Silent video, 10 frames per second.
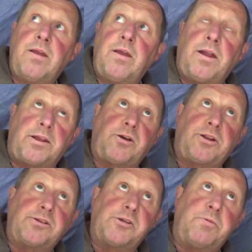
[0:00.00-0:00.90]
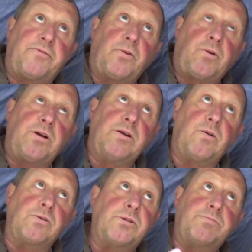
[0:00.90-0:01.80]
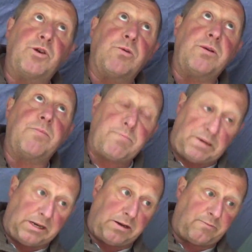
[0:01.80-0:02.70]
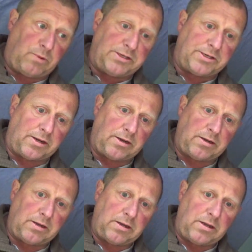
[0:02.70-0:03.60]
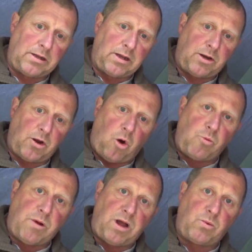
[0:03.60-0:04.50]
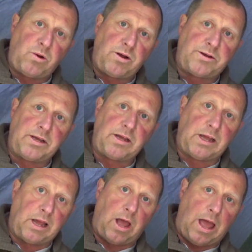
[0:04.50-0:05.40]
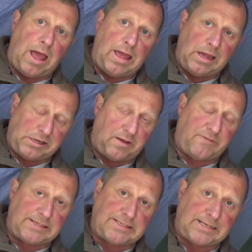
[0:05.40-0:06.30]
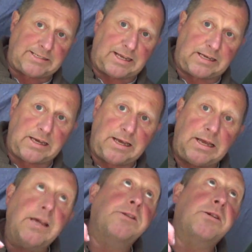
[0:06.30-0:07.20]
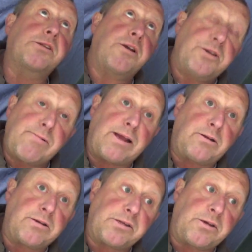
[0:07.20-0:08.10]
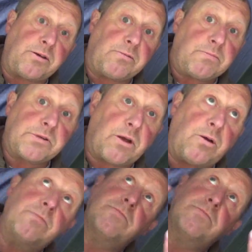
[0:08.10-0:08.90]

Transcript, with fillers: And I got it just before, or just during beginning of winter. And oh my word, is it fantastic. just starting to rain on us too, so